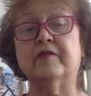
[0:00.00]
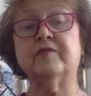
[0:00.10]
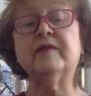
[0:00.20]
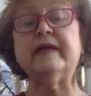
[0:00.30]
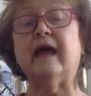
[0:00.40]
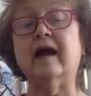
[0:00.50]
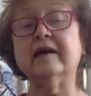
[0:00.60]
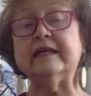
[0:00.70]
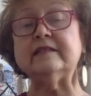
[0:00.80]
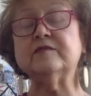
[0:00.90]
three
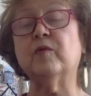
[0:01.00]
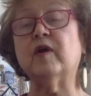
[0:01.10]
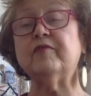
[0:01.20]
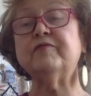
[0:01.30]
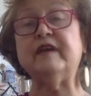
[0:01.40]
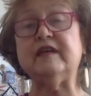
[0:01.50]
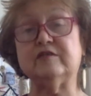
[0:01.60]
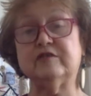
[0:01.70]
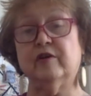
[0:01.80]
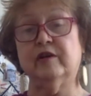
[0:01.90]
artists were
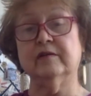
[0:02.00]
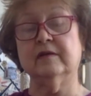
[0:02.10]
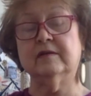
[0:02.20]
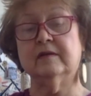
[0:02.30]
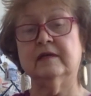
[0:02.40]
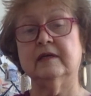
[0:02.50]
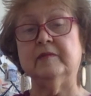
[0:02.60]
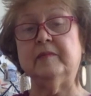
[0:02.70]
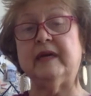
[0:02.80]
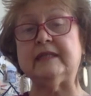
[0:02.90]
featured.
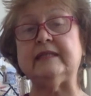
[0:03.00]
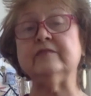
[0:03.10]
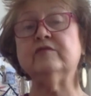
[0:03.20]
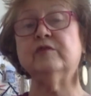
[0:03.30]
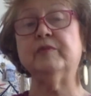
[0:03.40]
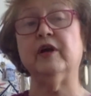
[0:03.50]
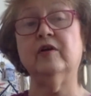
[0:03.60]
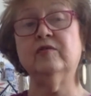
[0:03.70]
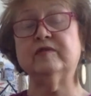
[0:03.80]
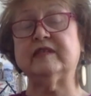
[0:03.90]
Martin
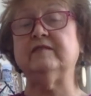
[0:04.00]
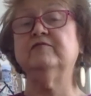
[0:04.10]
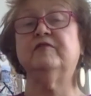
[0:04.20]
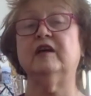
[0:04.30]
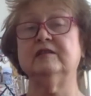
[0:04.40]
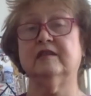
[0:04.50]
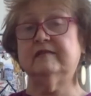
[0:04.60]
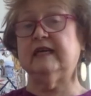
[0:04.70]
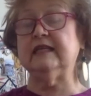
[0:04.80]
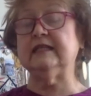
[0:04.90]
Rubio, who's in front of
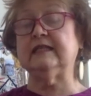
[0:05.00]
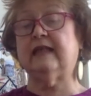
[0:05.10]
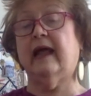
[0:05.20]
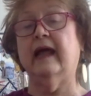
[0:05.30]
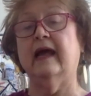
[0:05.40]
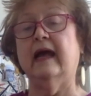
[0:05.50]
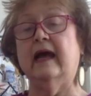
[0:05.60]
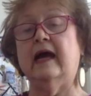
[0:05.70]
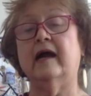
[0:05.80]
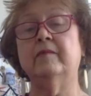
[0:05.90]
us,
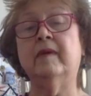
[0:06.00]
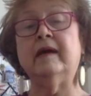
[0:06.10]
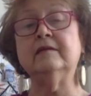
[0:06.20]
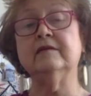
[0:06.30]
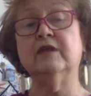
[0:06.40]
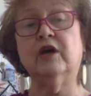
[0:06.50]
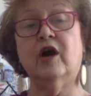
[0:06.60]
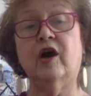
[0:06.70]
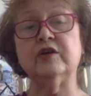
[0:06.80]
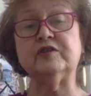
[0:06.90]

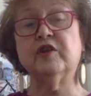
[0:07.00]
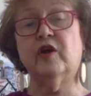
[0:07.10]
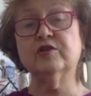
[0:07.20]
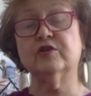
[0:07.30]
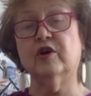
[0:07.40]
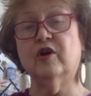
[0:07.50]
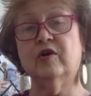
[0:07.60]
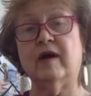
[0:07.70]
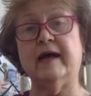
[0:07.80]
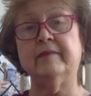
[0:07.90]
Armando
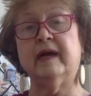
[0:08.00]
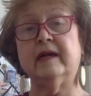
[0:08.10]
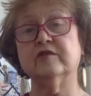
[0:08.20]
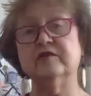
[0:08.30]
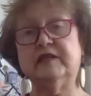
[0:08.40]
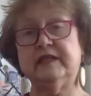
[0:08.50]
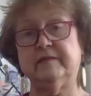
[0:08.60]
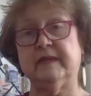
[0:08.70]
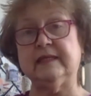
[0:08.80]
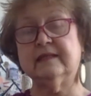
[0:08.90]
Soto, and Marcos
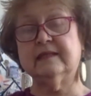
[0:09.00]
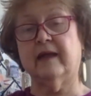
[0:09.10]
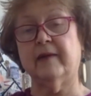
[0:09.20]
Dimas.